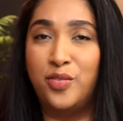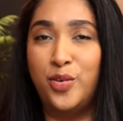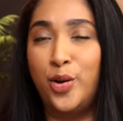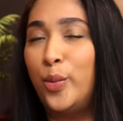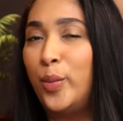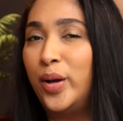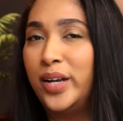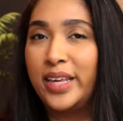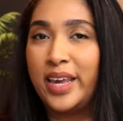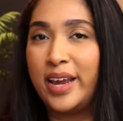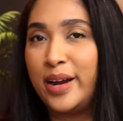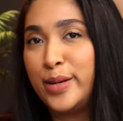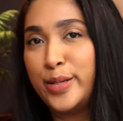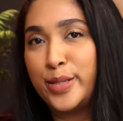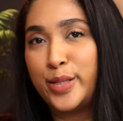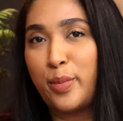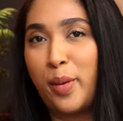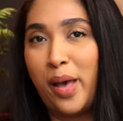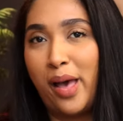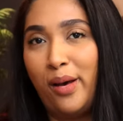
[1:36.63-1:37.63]
No one
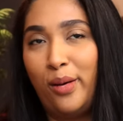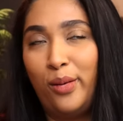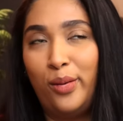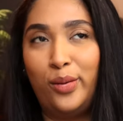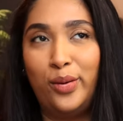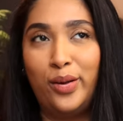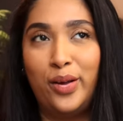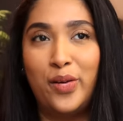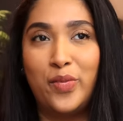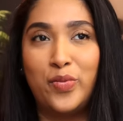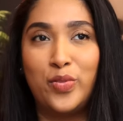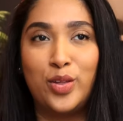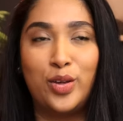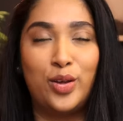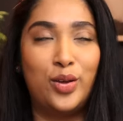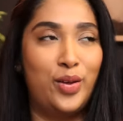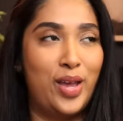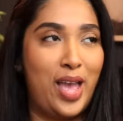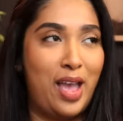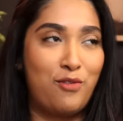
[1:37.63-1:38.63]
cares about
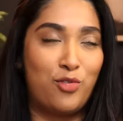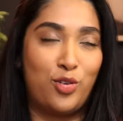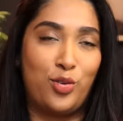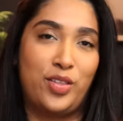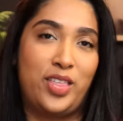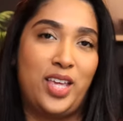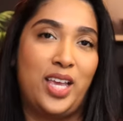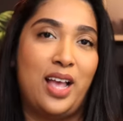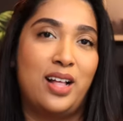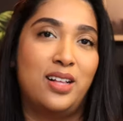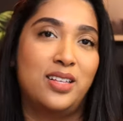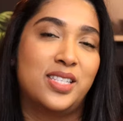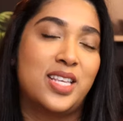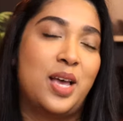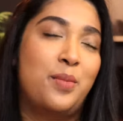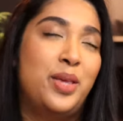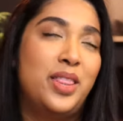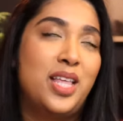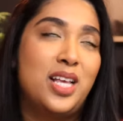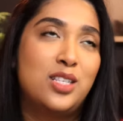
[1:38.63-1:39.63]
the everything else.
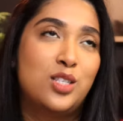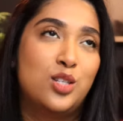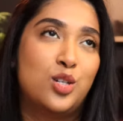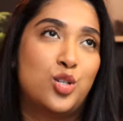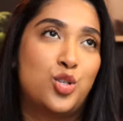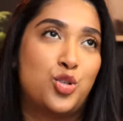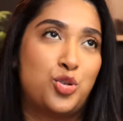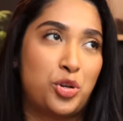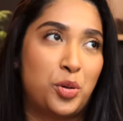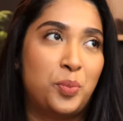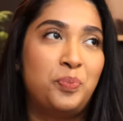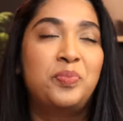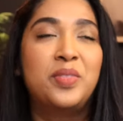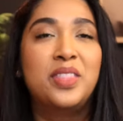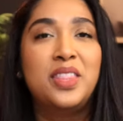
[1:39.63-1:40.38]
I mean, that's not true.